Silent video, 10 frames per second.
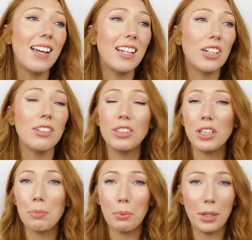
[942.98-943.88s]
it covered
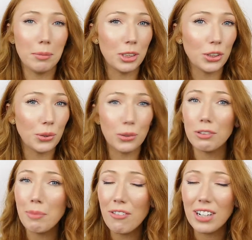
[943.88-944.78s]
up pretty much all
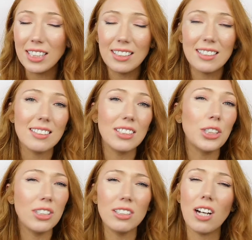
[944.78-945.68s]
of my redness.
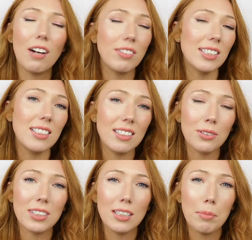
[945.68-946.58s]
You could obviously
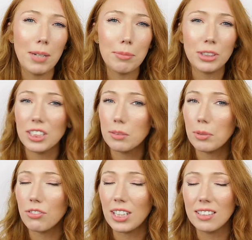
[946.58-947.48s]
still see the blemishes,
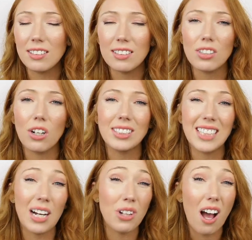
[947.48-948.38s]
but the redness has gone
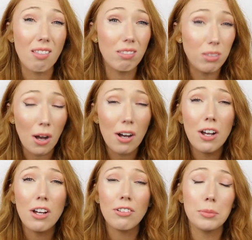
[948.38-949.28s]
down a lot
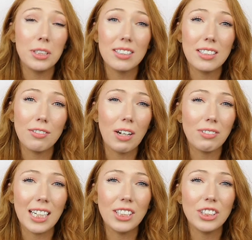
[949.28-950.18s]
from using the
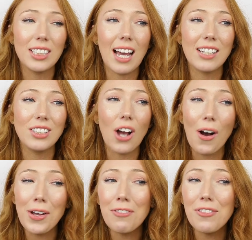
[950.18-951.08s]
foundation, and
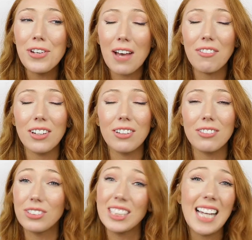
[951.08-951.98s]
I've never
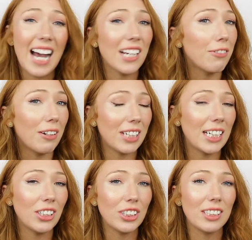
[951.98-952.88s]
really had a
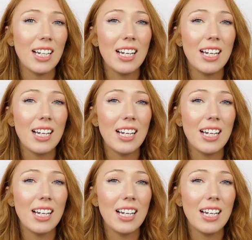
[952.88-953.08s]
foundation